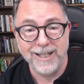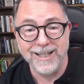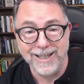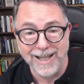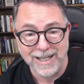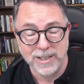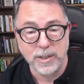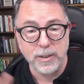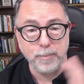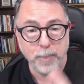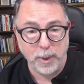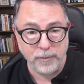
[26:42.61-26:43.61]
less
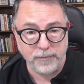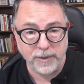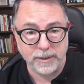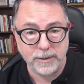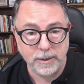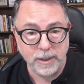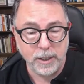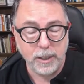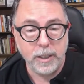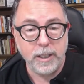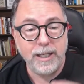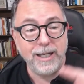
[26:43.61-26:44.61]
than perfect
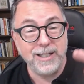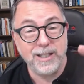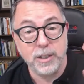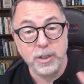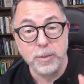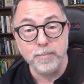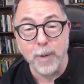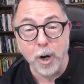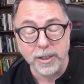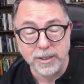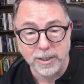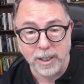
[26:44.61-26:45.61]
is the
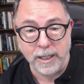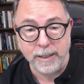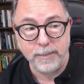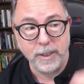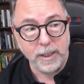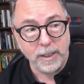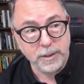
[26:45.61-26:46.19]
smart time